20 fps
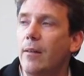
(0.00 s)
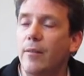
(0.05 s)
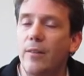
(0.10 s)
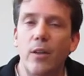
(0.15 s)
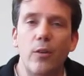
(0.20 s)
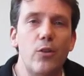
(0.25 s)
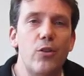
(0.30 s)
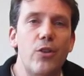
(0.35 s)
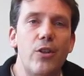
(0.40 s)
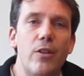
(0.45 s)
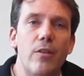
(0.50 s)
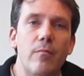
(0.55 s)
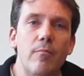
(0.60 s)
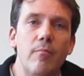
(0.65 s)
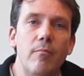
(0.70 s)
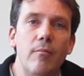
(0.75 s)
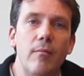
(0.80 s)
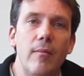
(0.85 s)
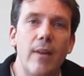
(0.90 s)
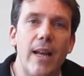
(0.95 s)

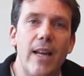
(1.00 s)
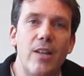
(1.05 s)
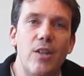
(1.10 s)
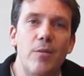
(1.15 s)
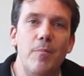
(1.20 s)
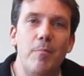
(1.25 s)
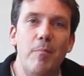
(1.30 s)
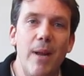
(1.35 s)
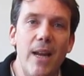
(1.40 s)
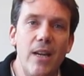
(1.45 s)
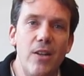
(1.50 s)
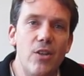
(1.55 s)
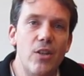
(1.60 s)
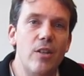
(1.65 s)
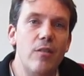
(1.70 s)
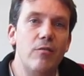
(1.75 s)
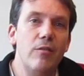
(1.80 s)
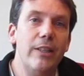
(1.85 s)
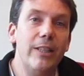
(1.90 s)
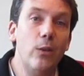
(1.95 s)
Dulcian as a bass
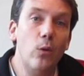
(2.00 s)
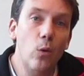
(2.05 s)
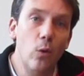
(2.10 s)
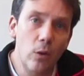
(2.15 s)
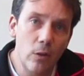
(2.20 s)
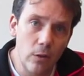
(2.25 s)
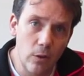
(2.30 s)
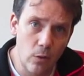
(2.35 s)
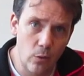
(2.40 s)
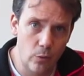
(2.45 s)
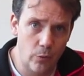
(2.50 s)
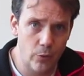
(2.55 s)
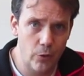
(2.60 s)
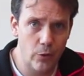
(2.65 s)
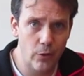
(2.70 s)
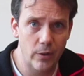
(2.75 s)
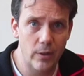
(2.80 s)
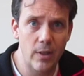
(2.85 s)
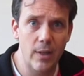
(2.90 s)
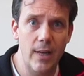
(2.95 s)
in a recorder consort,